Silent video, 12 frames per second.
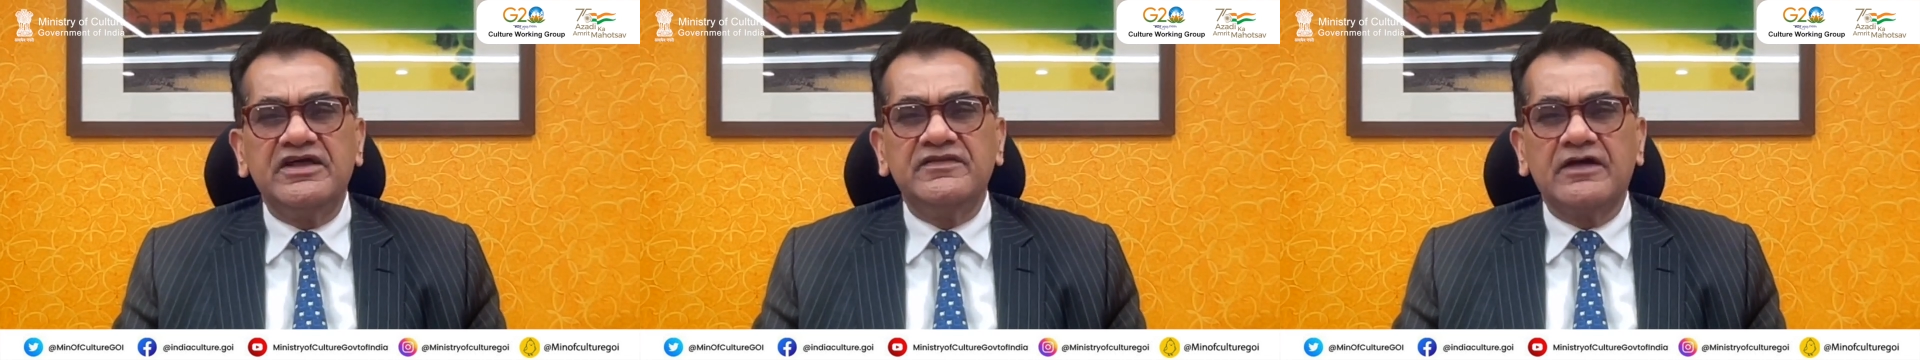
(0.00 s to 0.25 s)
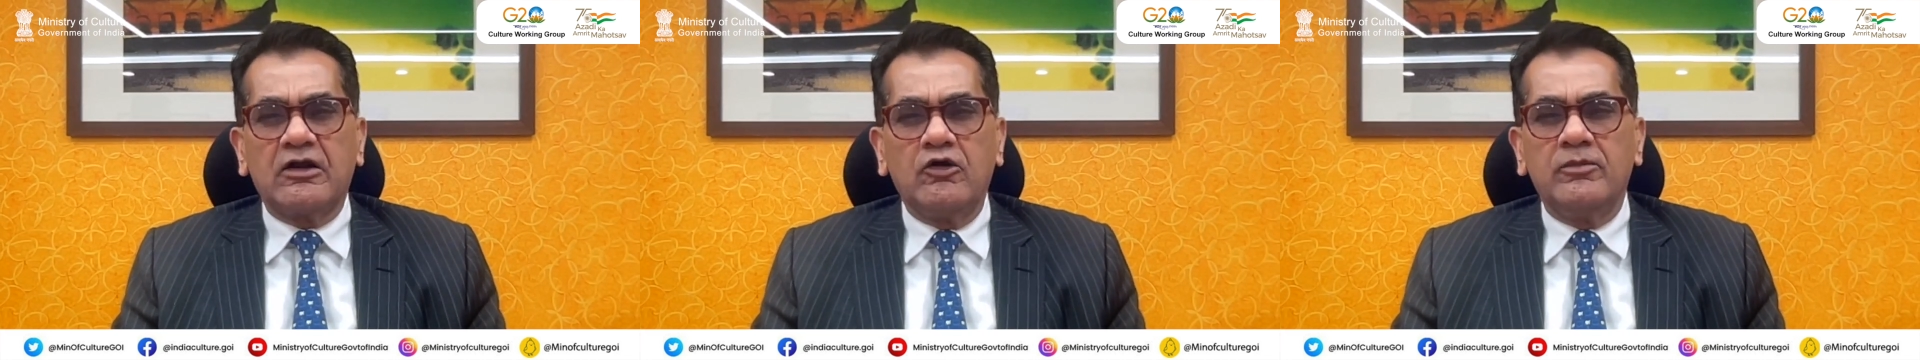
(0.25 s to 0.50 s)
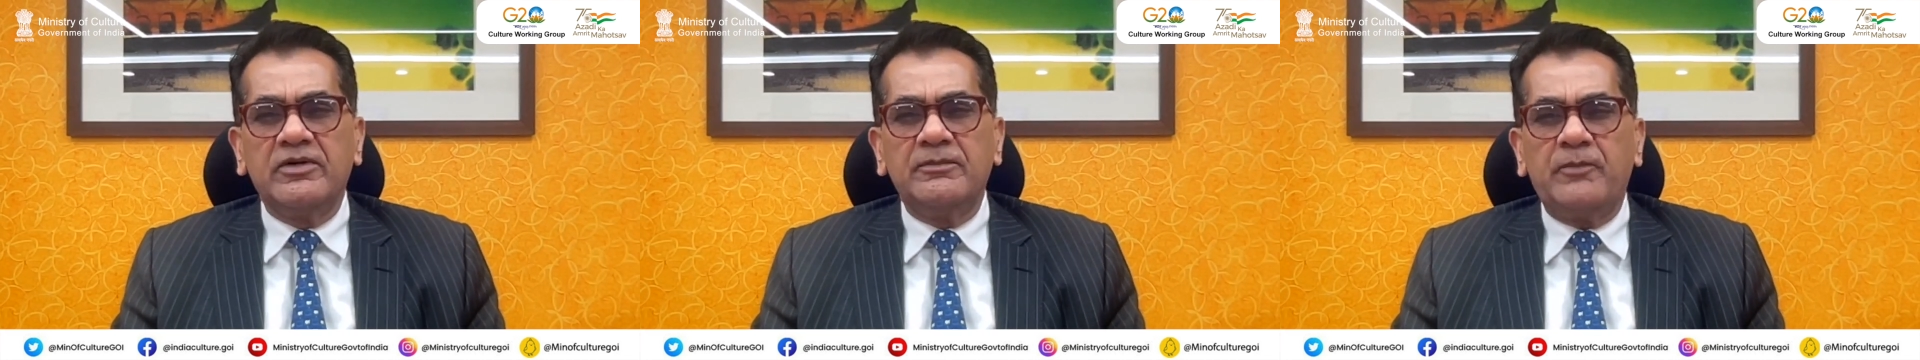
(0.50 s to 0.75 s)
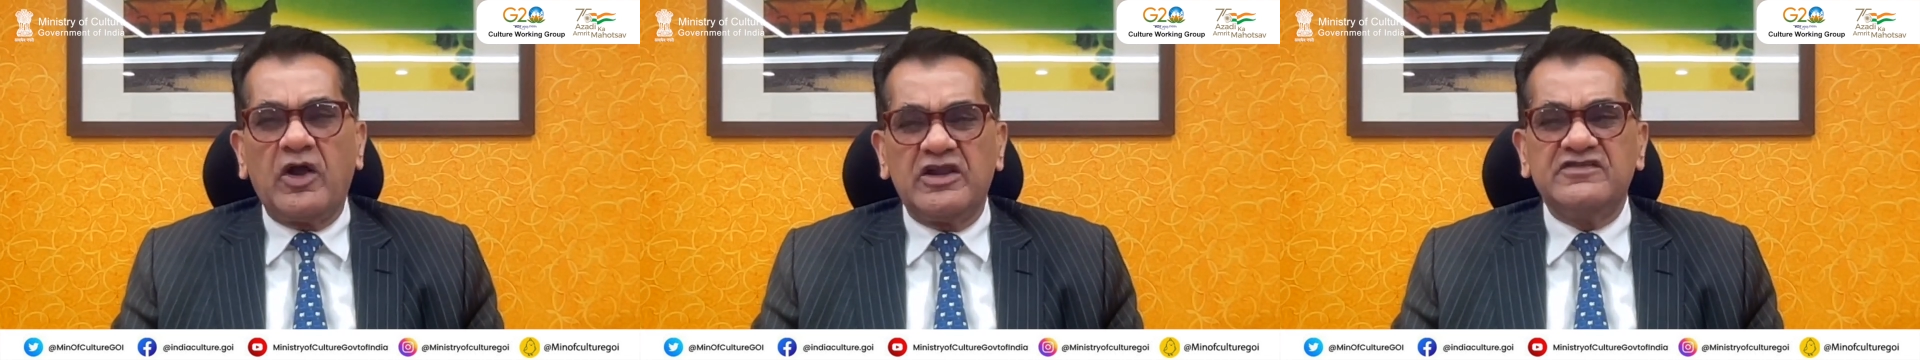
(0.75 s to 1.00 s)
in the global
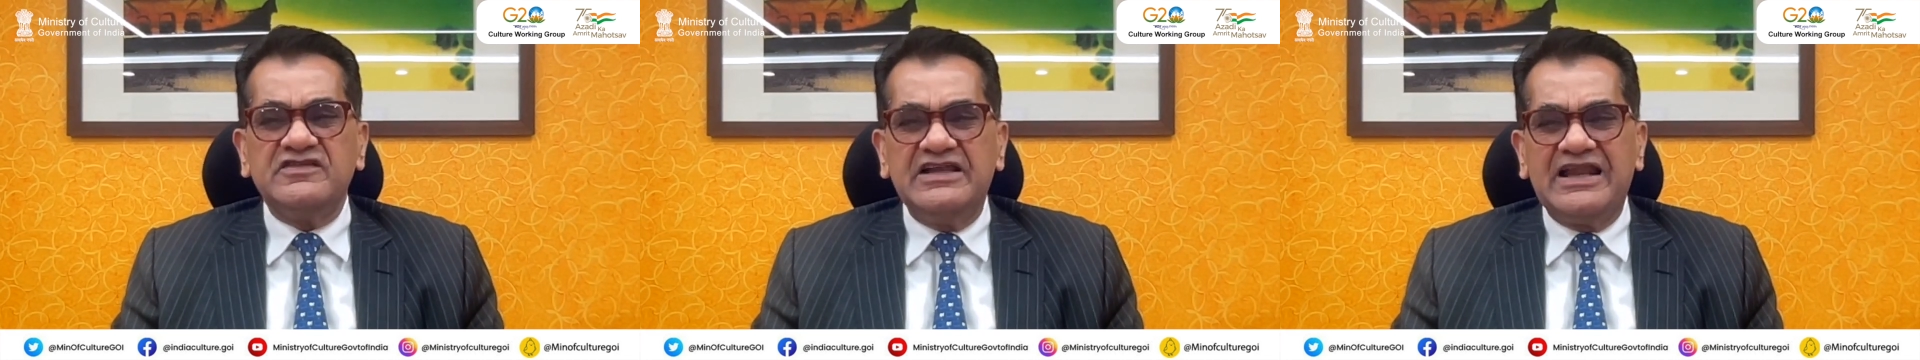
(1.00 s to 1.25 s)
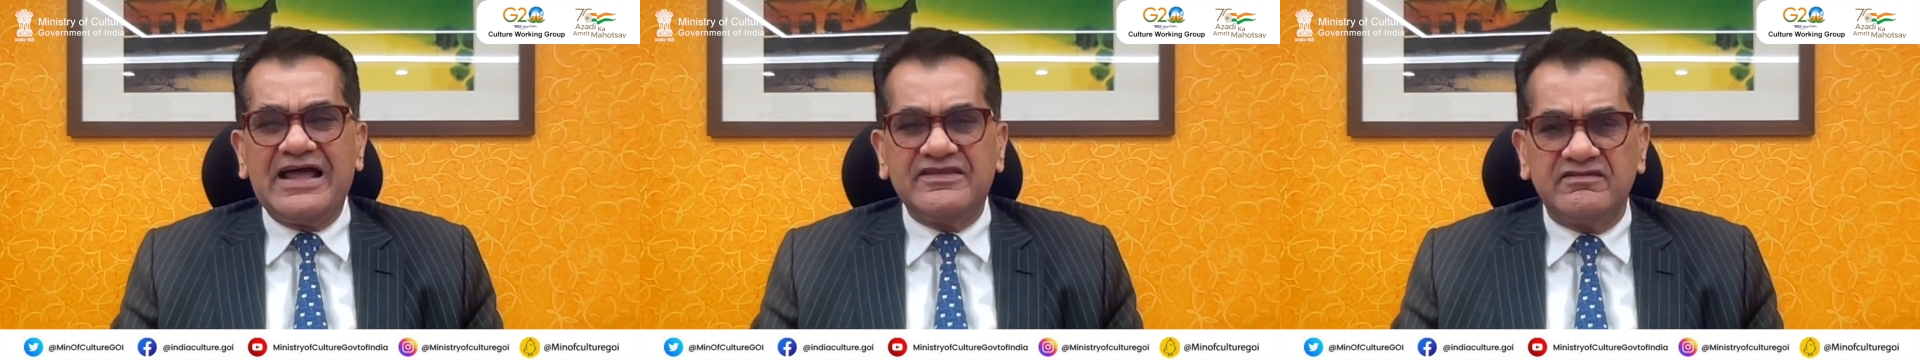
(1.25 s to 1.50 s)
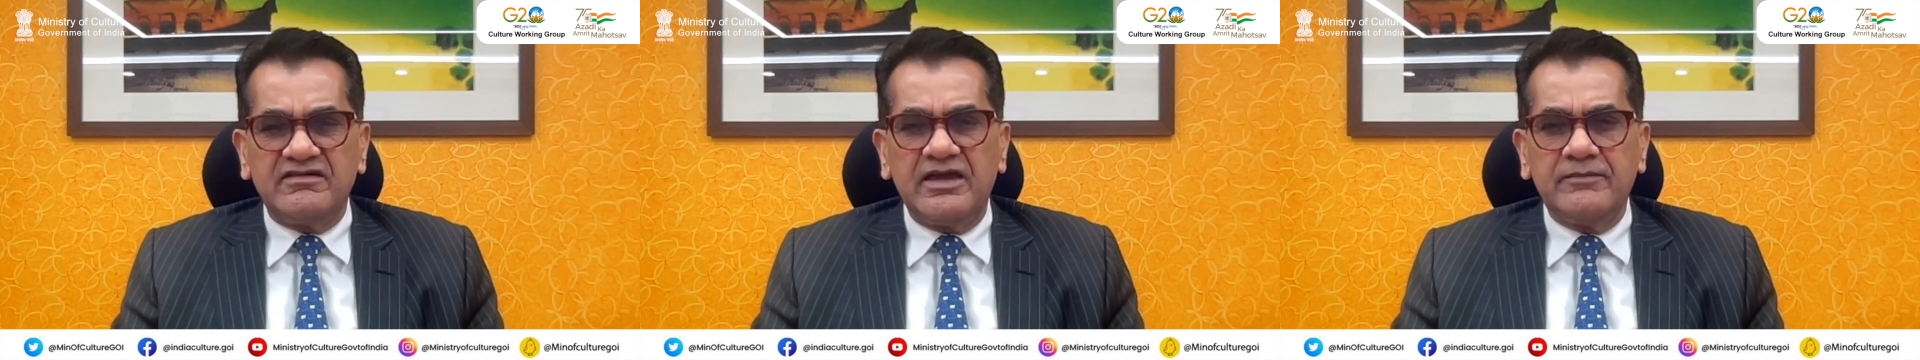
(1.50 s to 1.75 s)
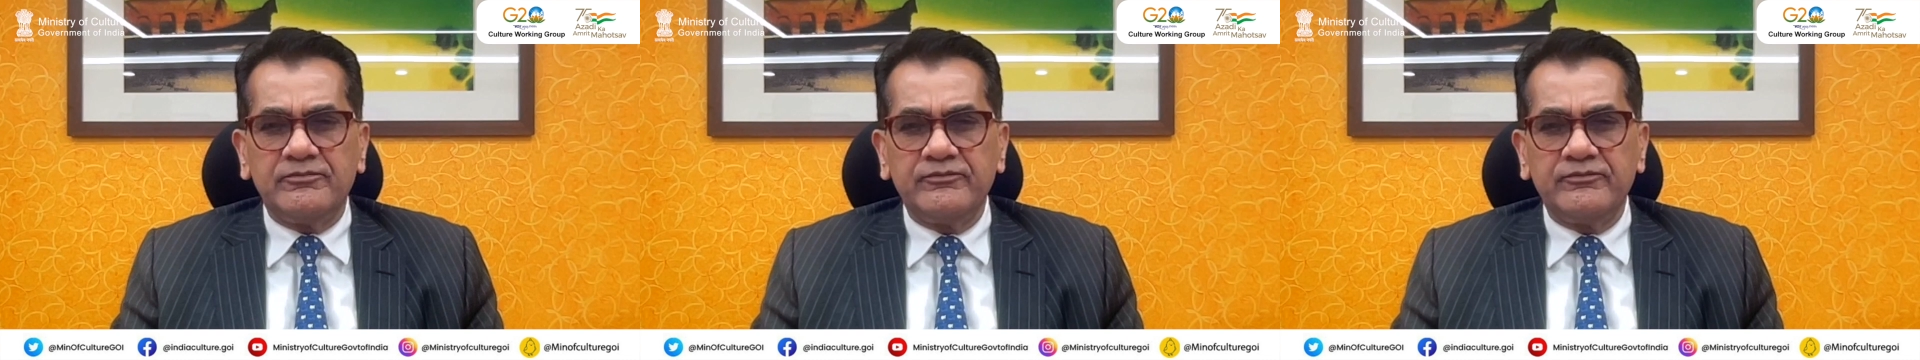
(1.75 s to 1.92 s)
policy landscape.